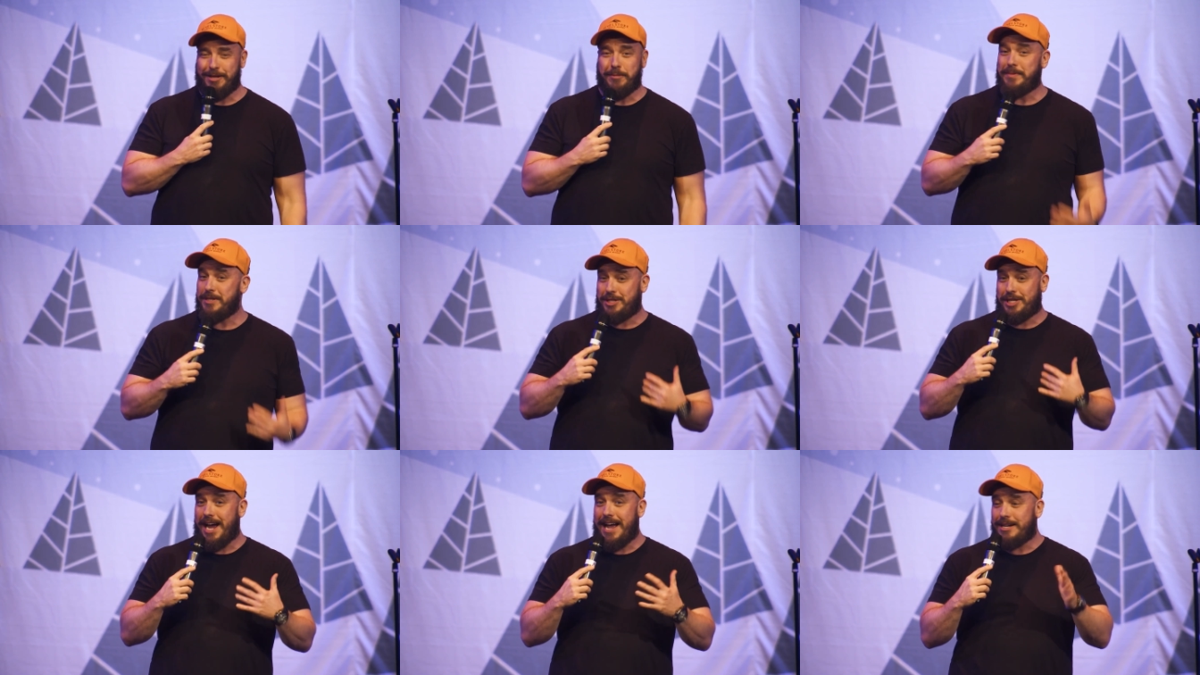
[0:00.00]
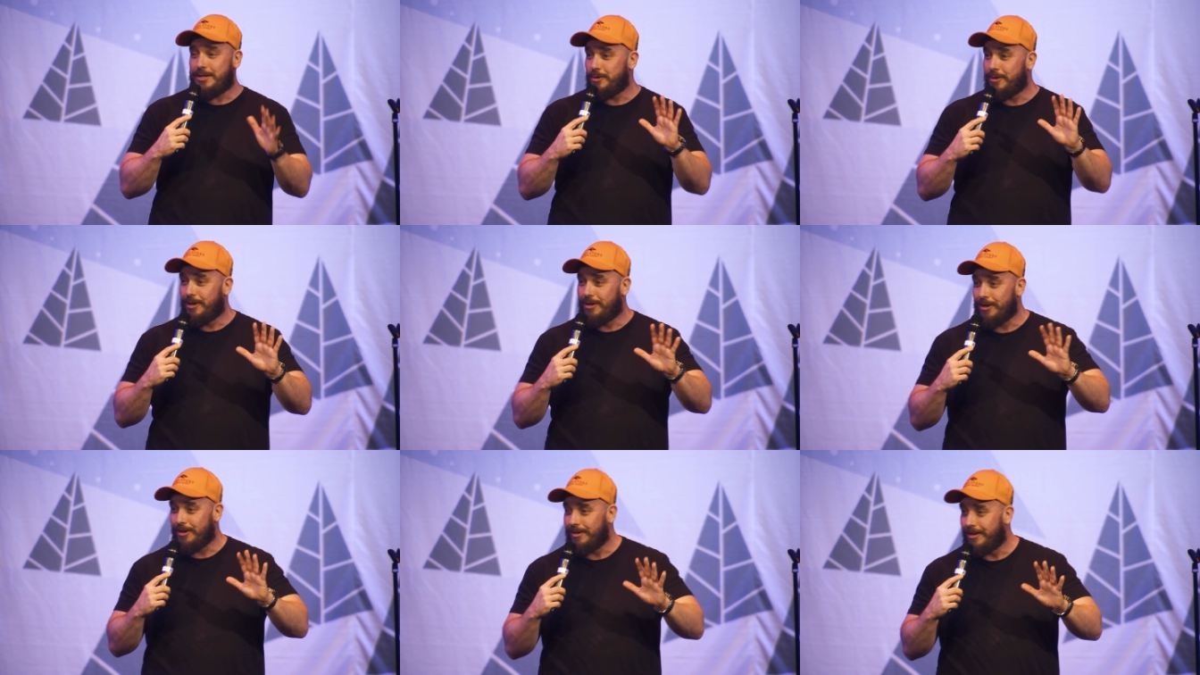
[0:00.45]
You could be chatting
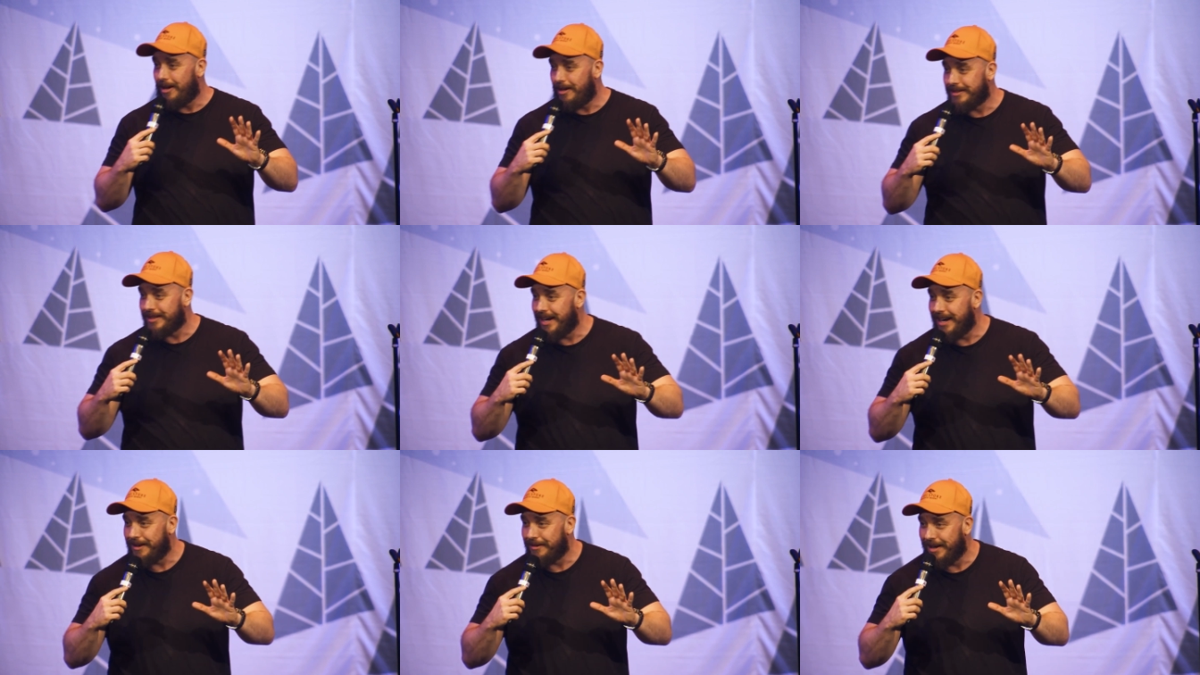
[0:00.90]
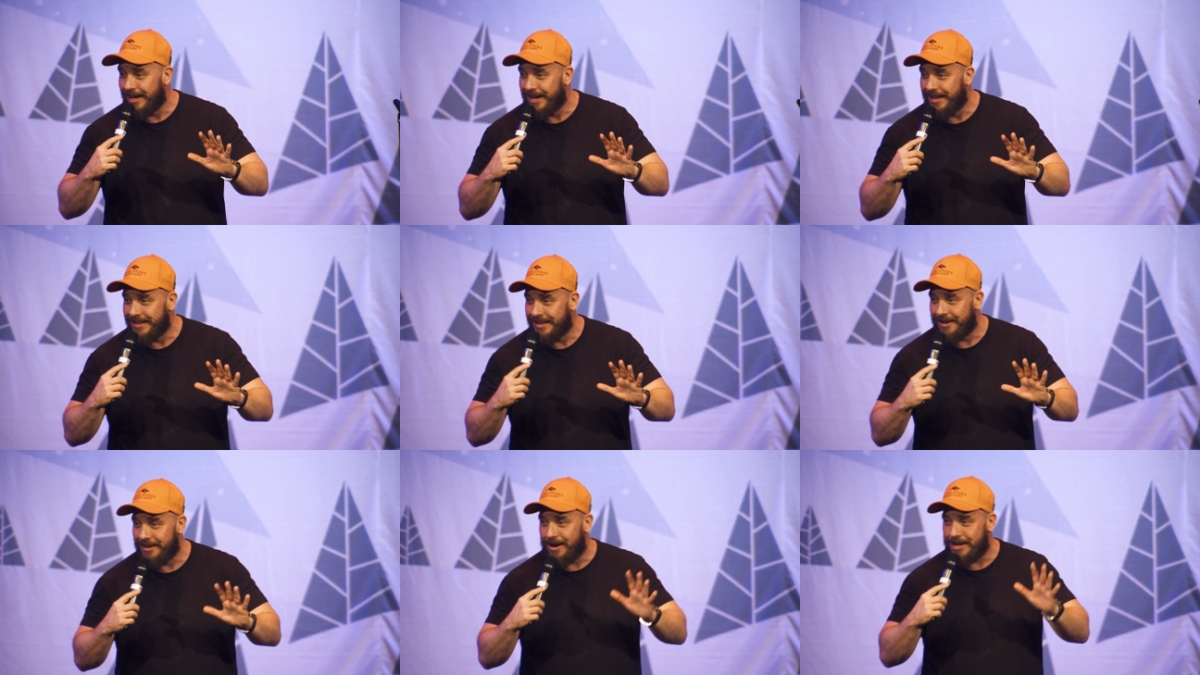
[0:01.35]
to a girl all night, right?
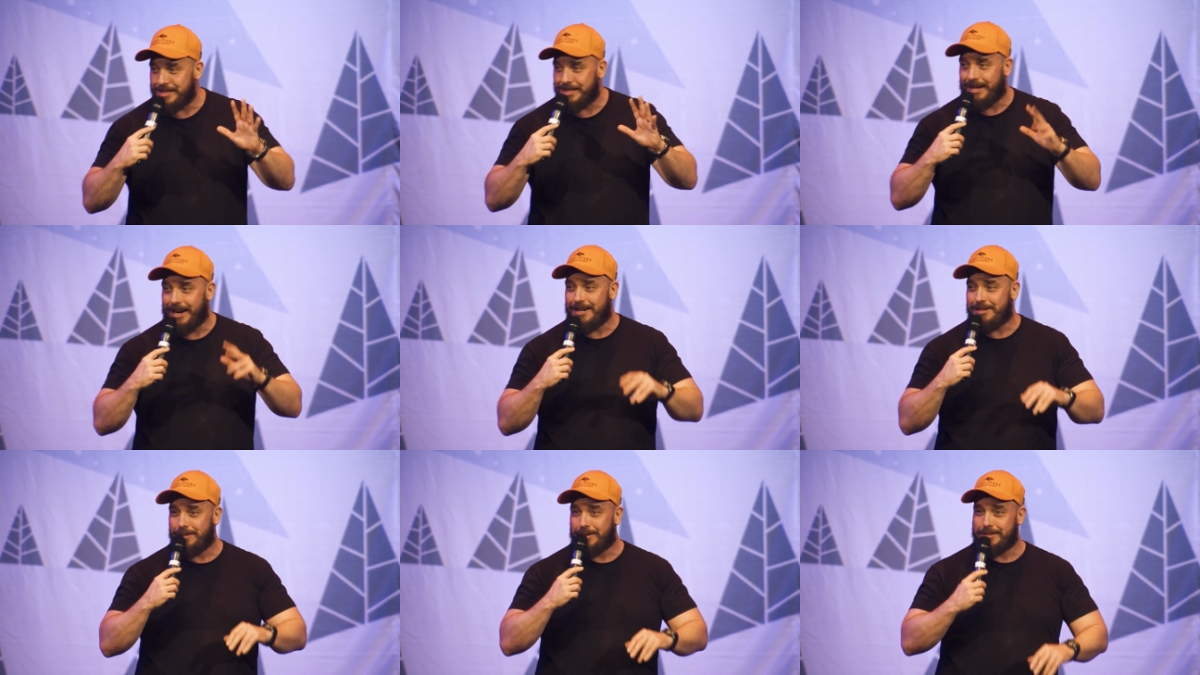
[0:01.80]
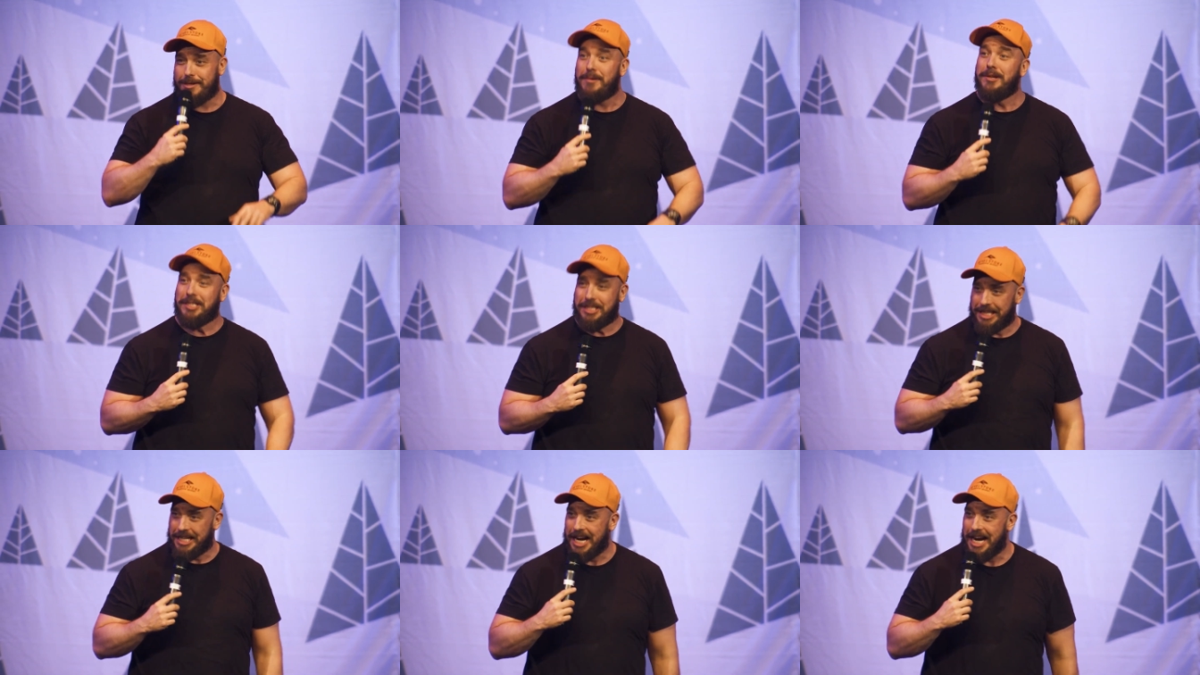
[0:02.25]
And then an Aussie guy shows
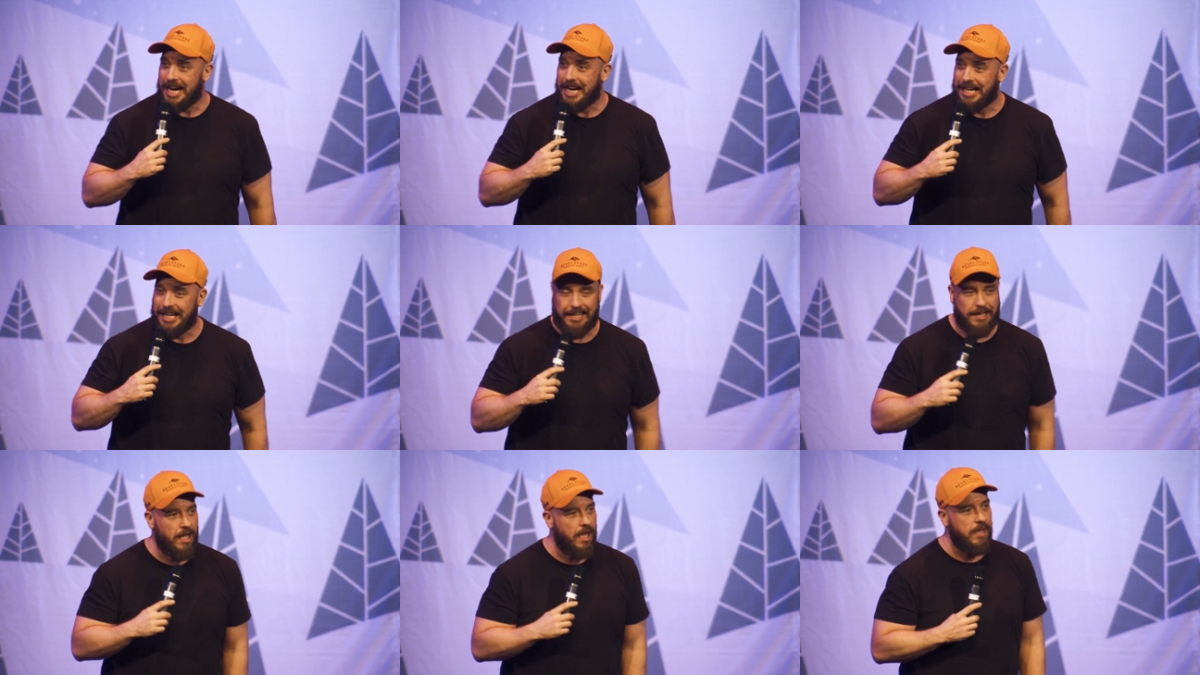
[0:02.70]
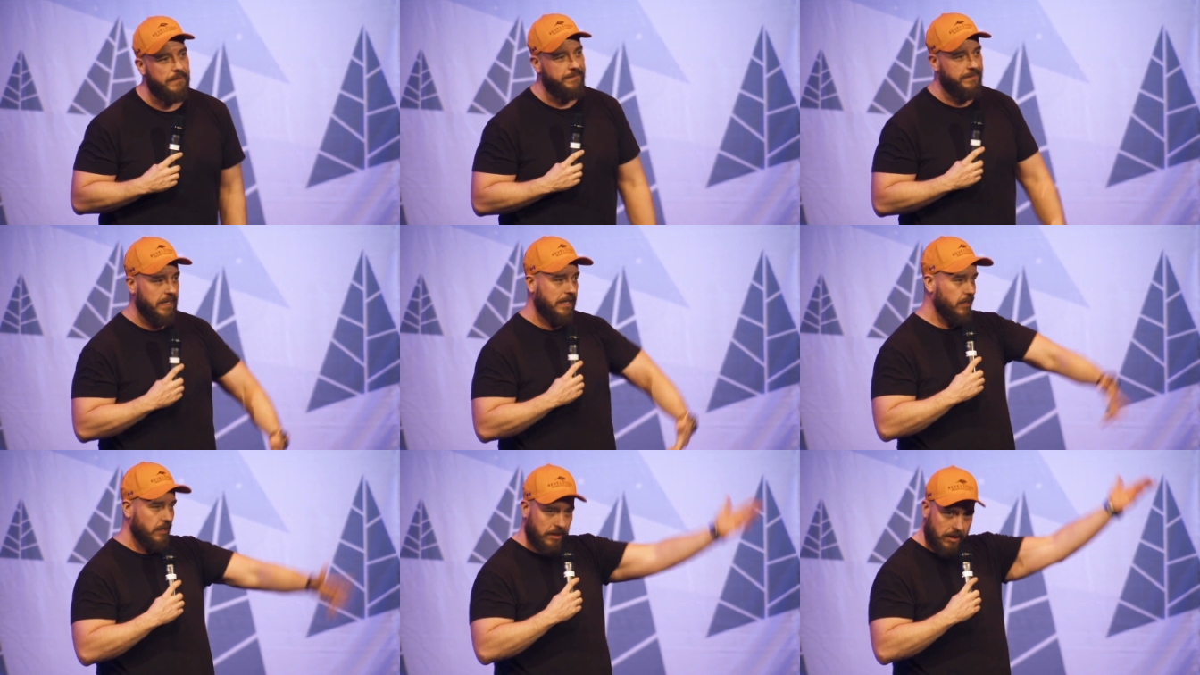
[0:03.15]
up. Could I? Yeah,
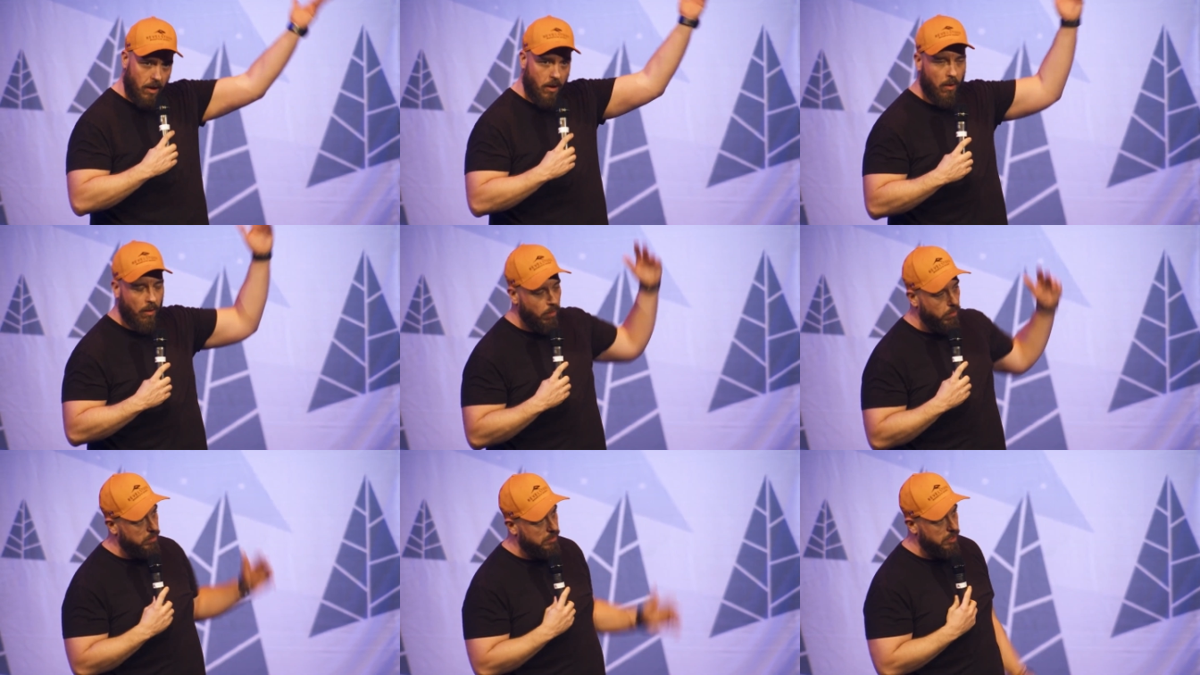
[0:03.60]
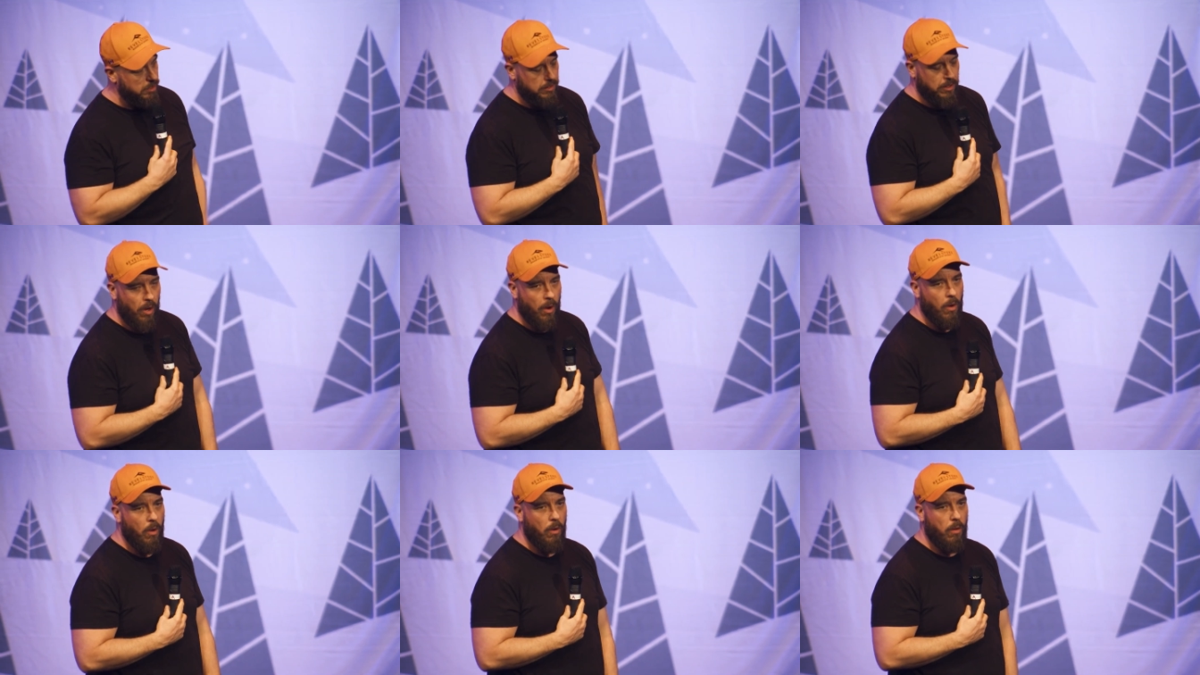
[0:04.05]
fuck, go,
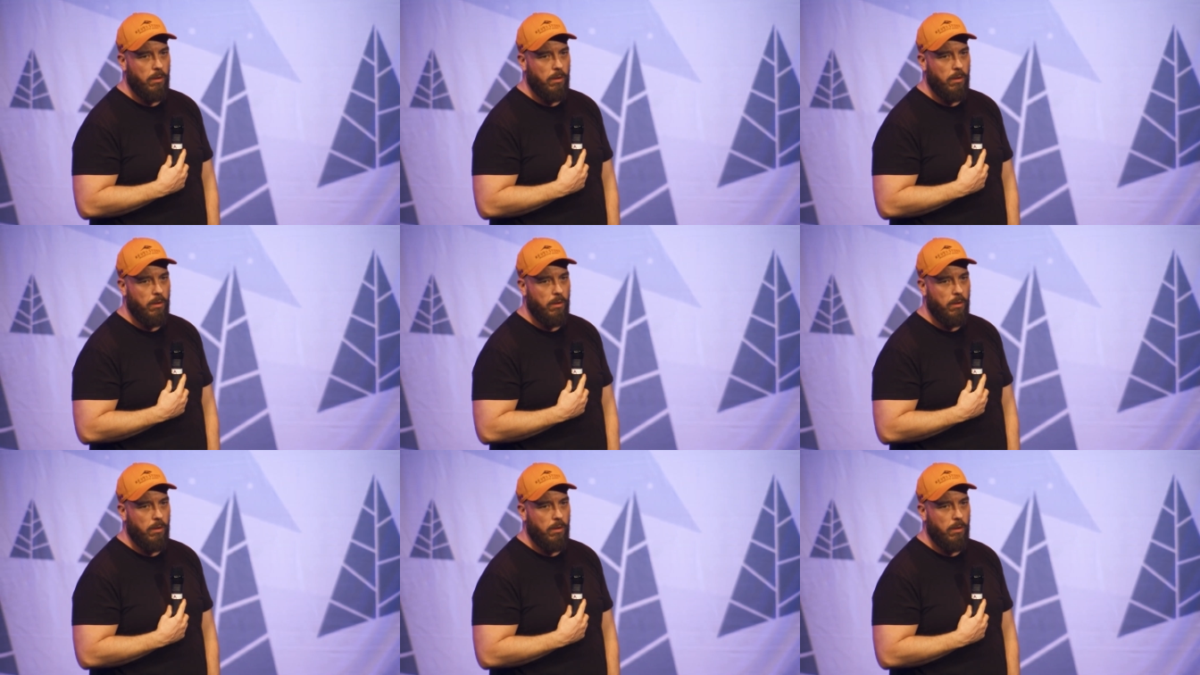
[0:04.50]
just go.